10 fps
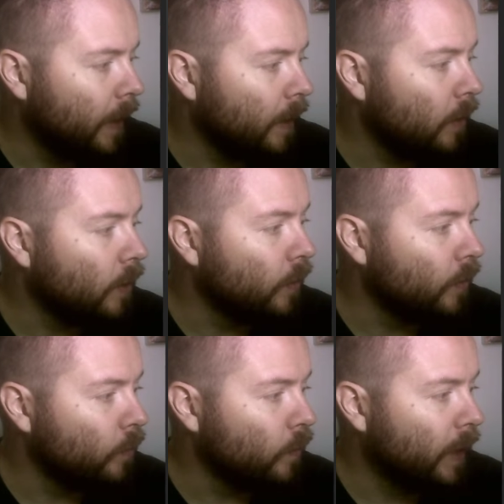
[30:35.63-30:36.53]

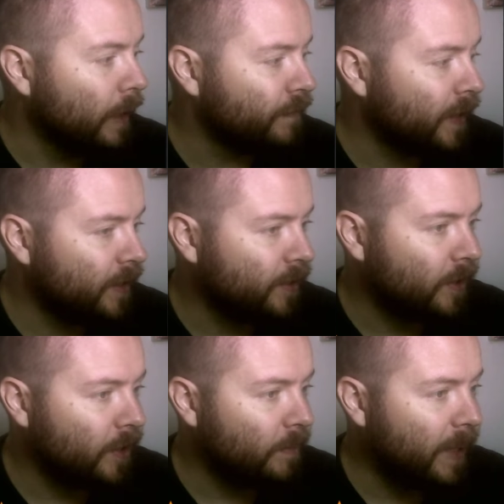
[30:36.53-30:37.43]
on
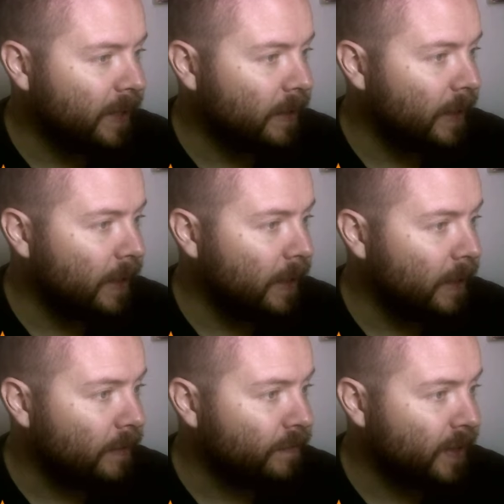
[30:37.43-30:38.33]
Firestarter
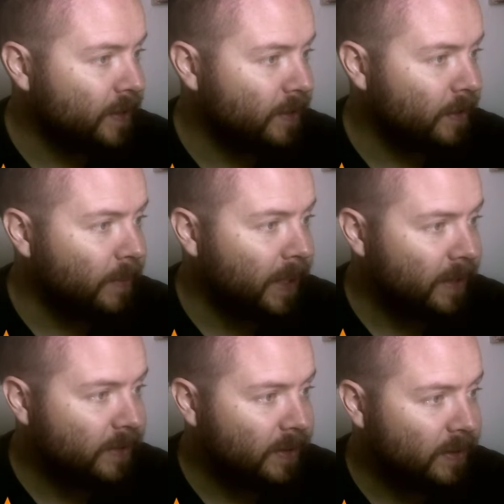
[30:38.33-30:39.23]

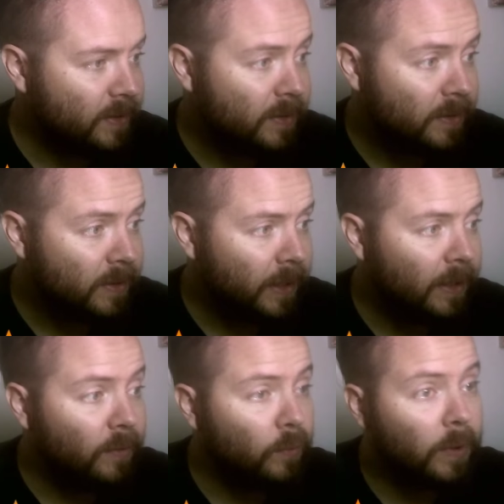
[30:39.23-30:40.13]
magazine's
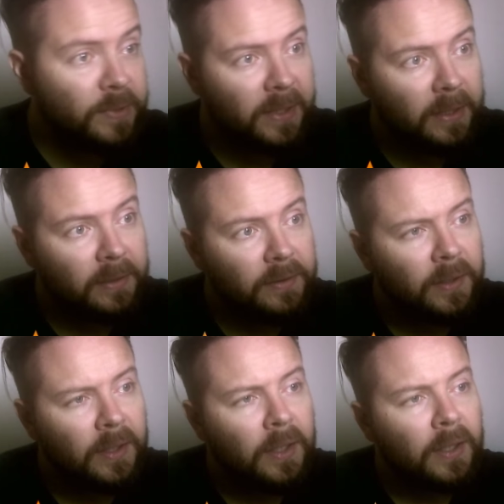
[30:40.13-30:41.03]
website,
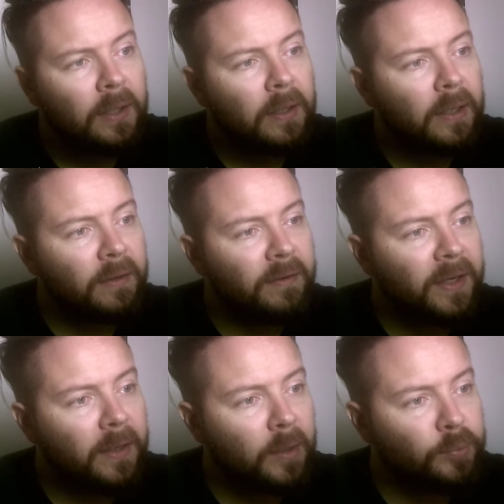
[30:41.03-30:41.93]
and
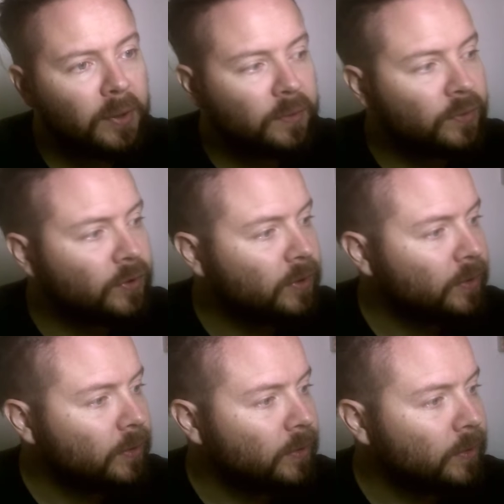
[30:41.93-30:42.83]
there I post
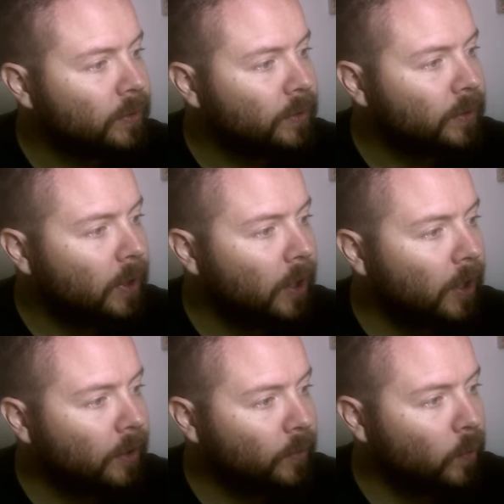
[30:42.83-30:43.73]

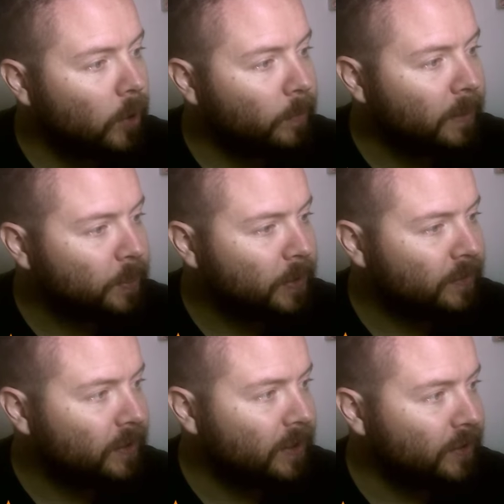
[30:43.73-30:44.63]
all the warm-ups
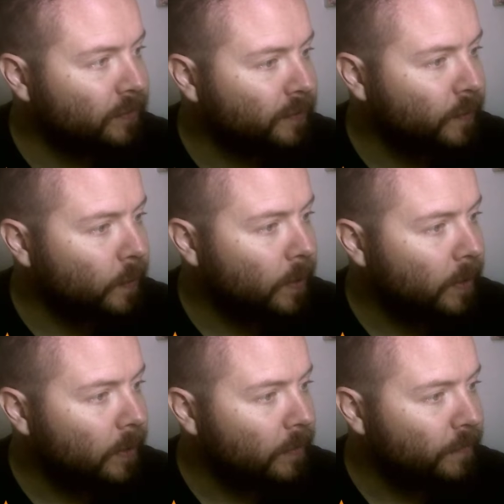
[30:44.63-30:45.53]
season 4
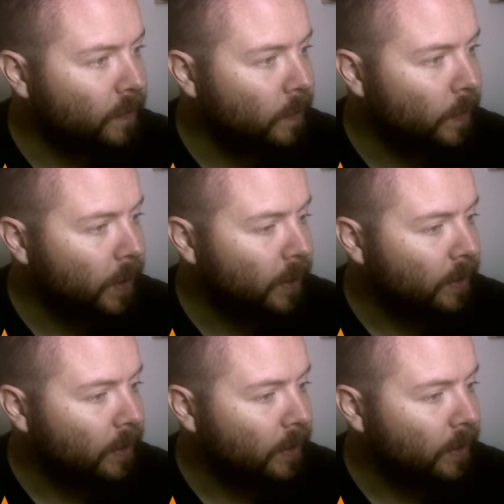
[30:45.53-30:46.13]
forward,